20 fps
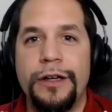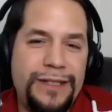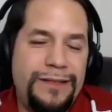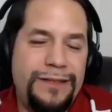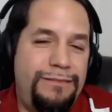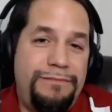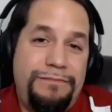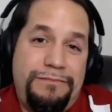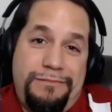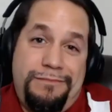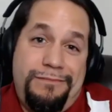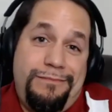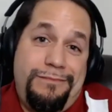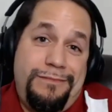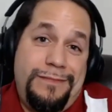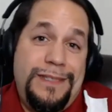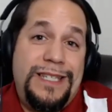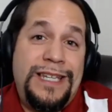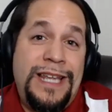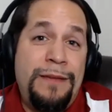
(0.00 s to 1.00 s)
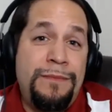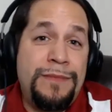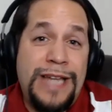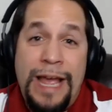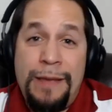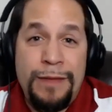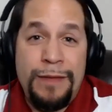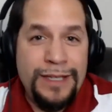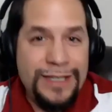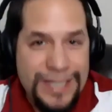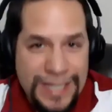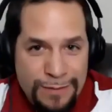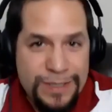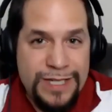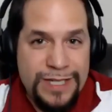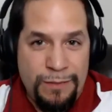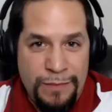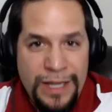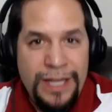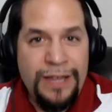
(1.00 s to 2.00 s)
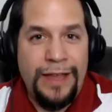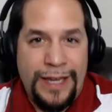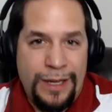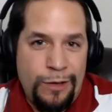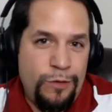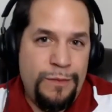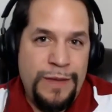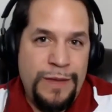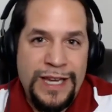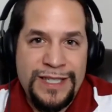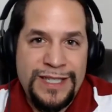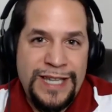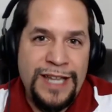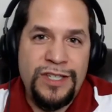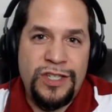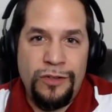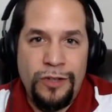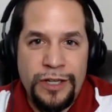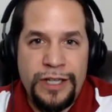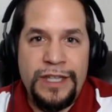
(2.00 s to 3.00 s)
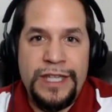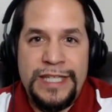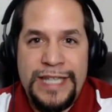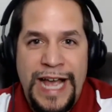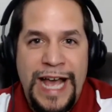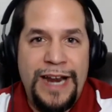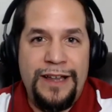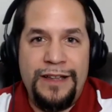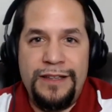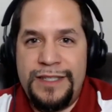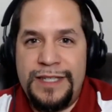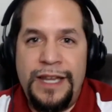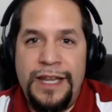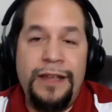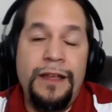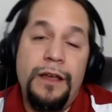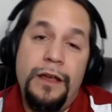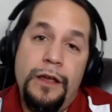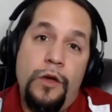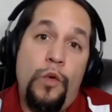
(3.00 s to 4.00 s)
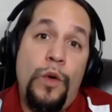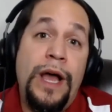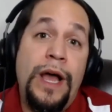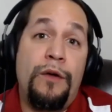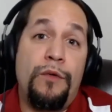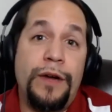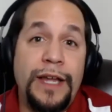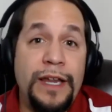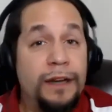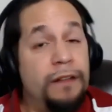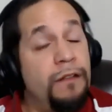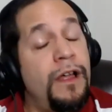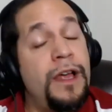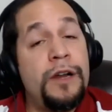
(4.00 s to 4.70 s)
at the same time, it seems to me like it would make sense. You look at the data and see, wow, we're getting a lot